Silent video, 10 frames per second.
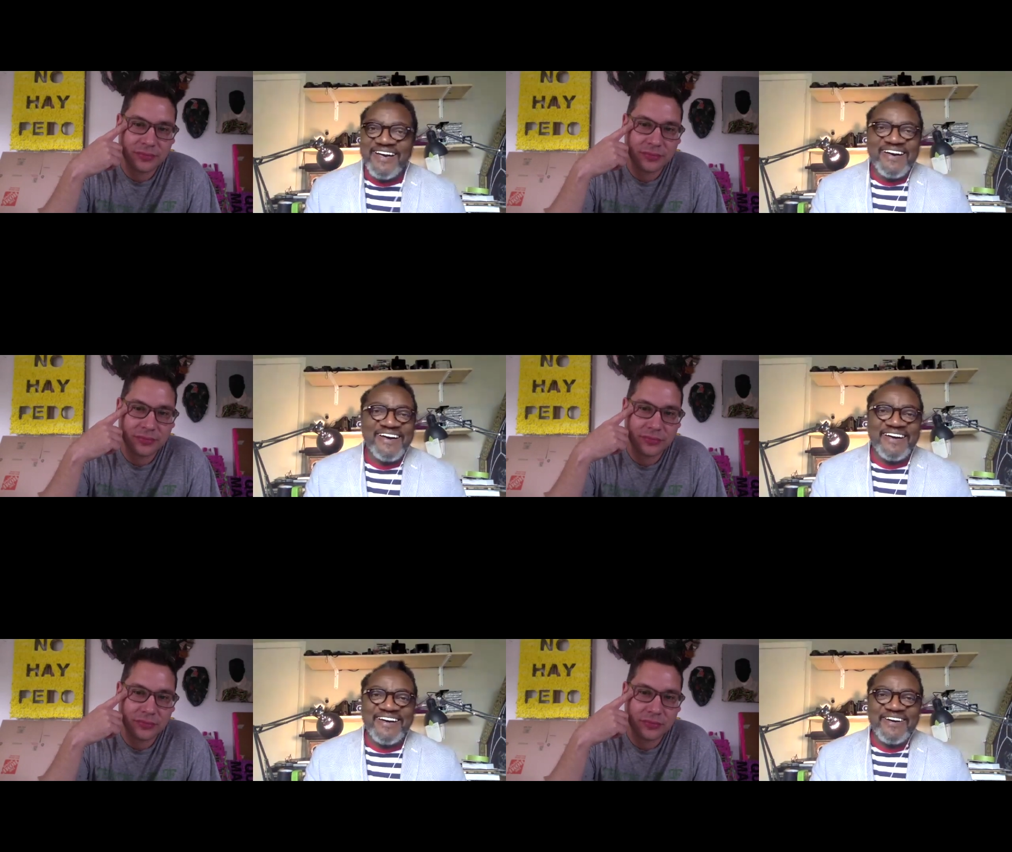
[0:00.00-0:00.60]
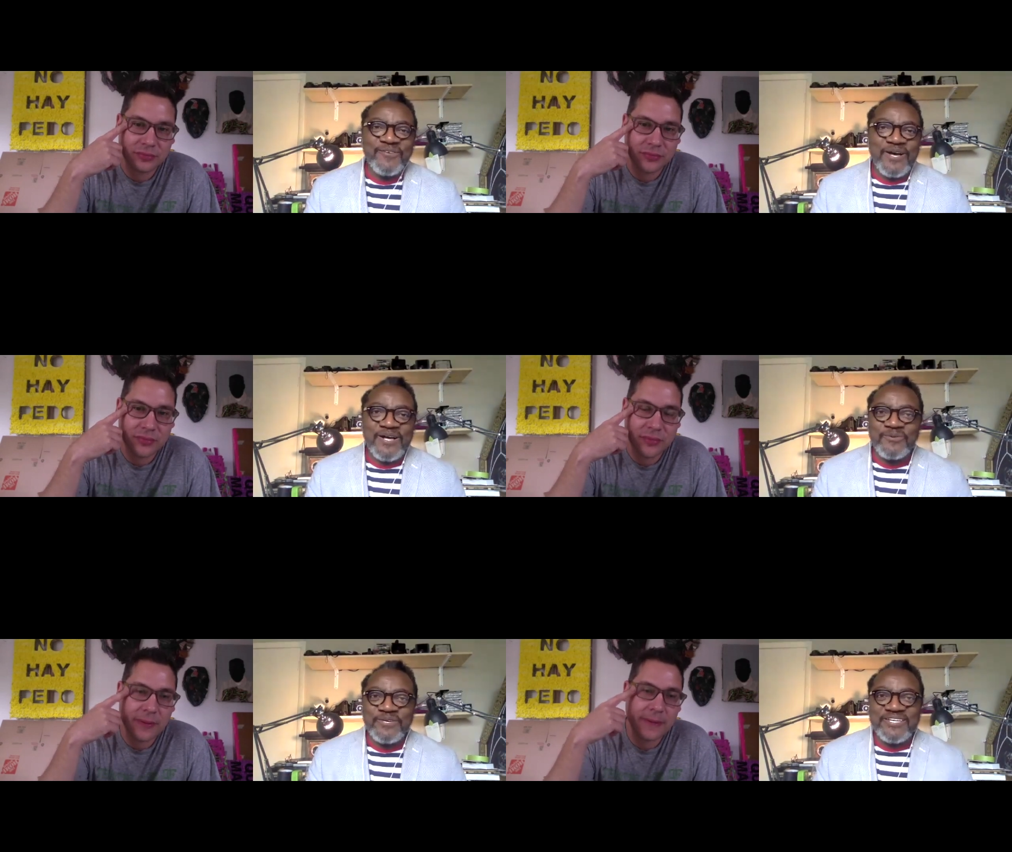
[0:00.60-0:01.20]
Speaker 1: uh,
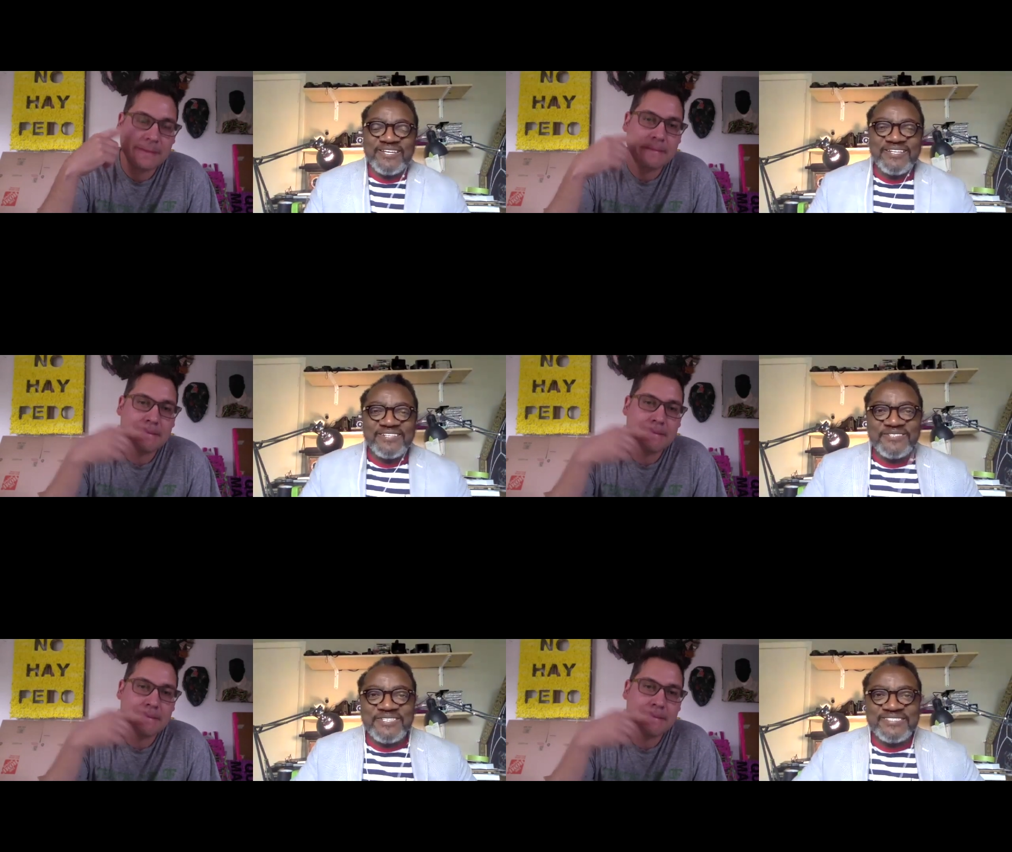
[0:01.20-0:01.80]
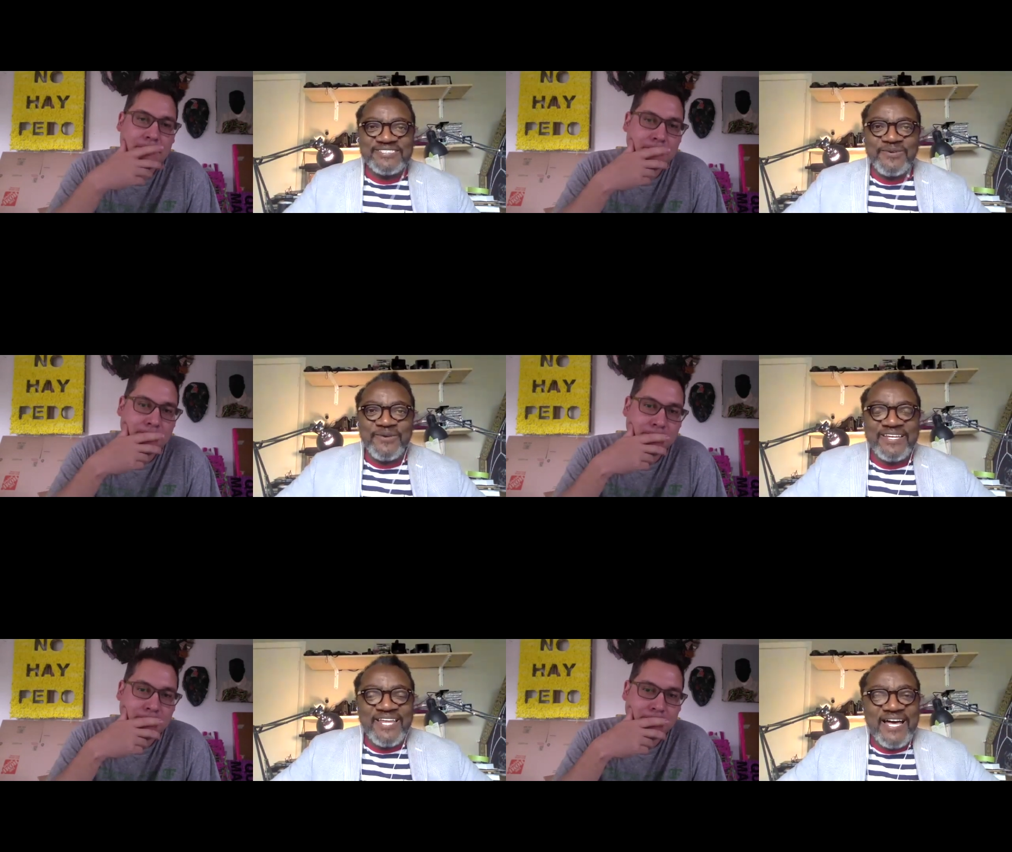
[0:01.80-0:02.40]
while we do this
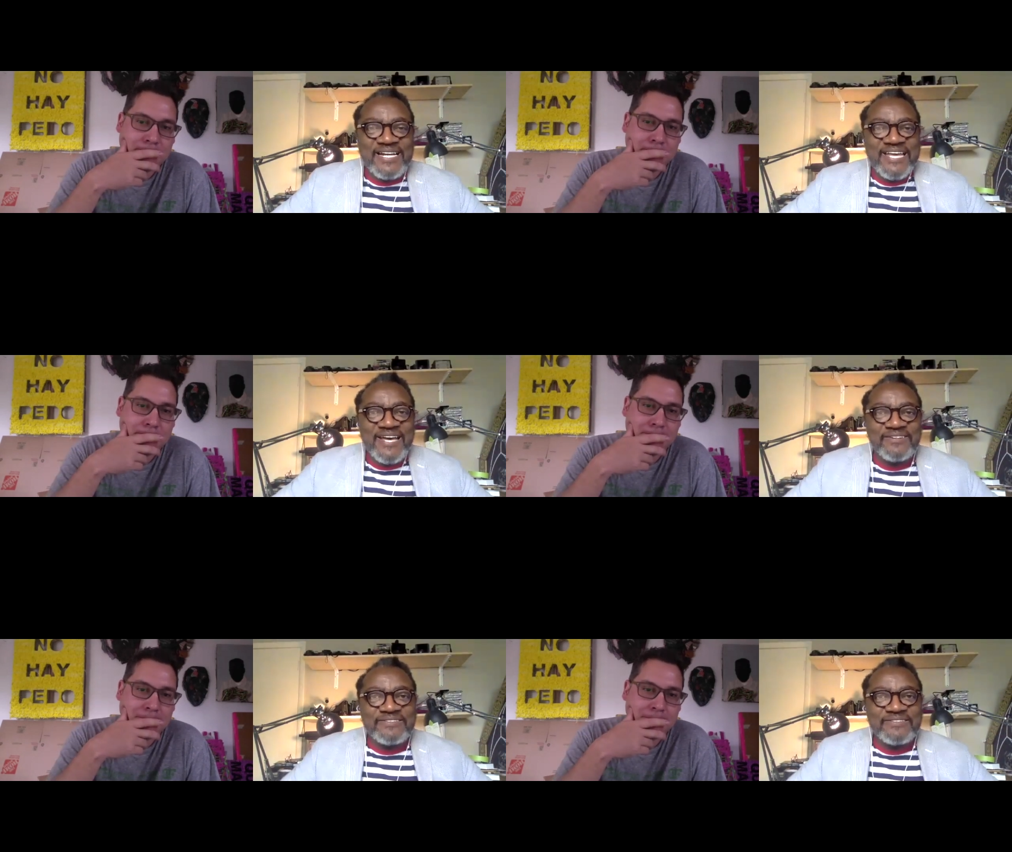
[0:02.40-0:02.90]
great lockdown of